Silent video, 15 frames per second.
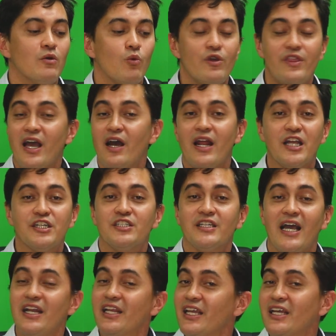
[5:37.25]
without
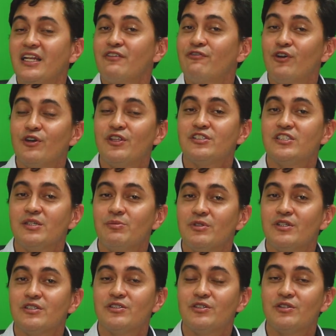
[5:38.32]
actually adding any further
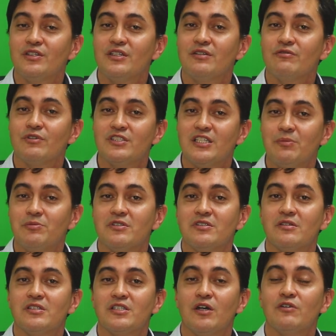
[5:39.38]
stimulus to the receptors
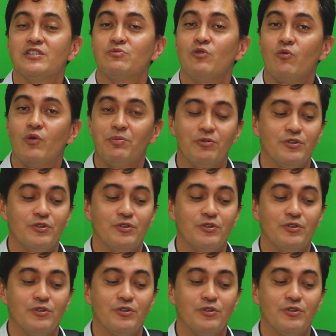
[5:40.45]
themselves and what we